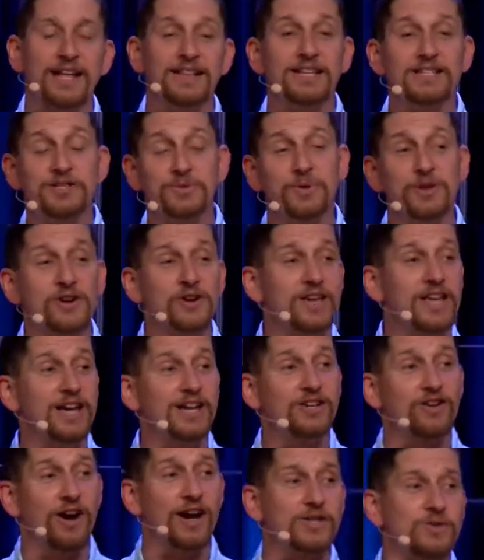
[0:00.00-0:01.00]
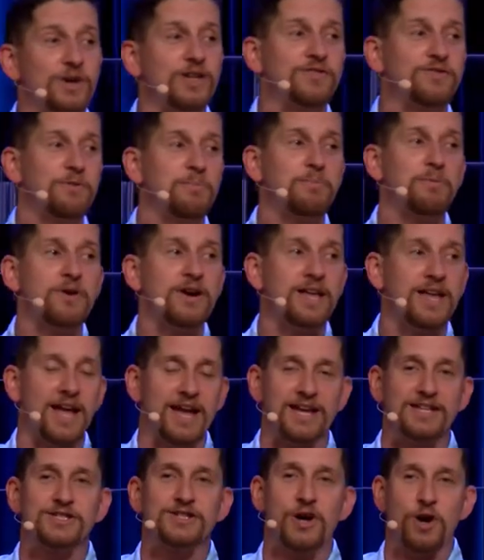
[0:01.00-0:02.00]
Listen, when your kid graduates from pre
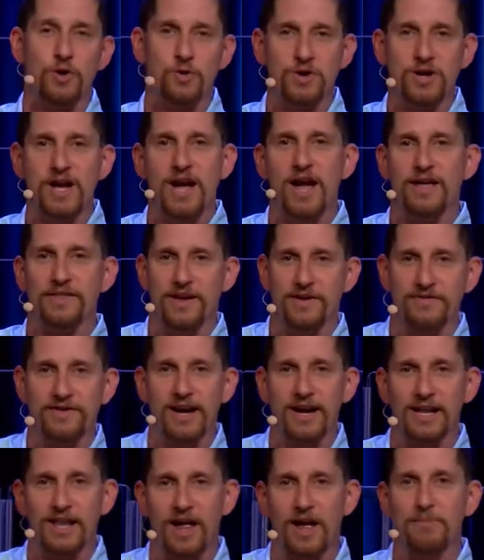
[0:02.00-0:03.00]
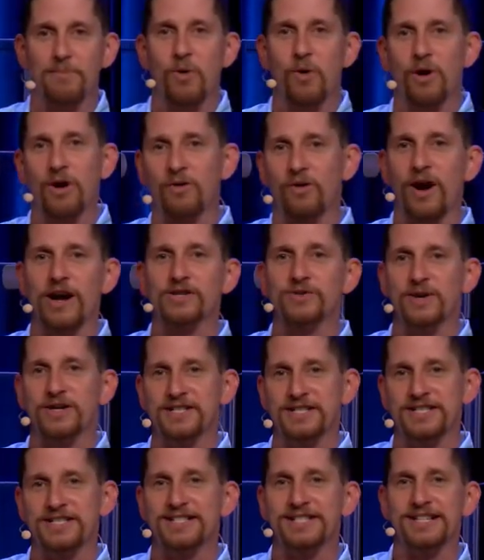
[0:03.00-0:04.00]
K, it's okay. They've got a lot more
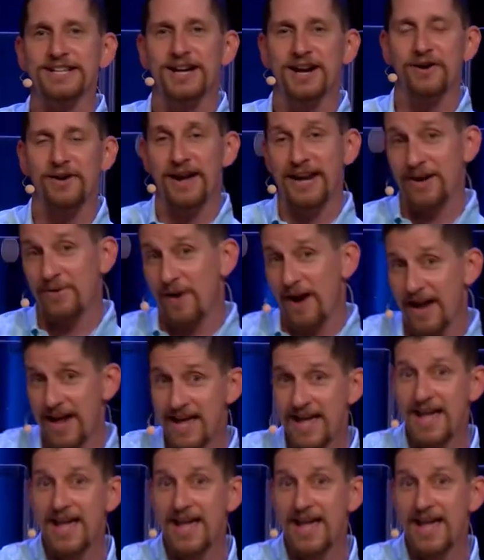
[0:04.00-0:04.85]
graduations to go. Anyway.